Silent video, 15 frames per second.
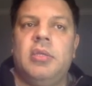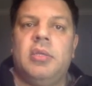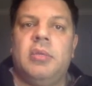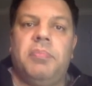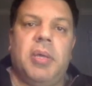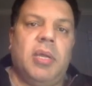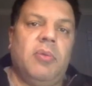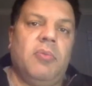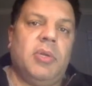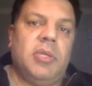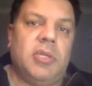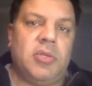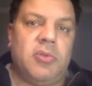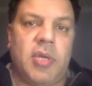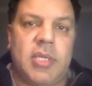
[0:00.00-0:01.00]
depending what
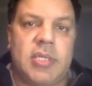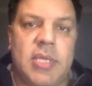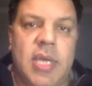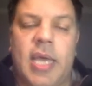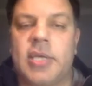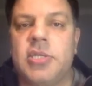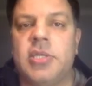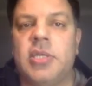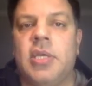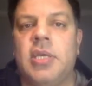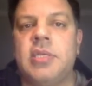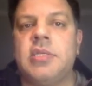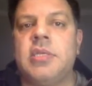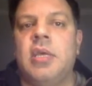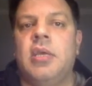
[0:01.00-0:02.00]
the transaction
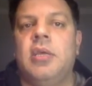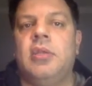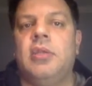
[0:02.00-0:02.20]
is.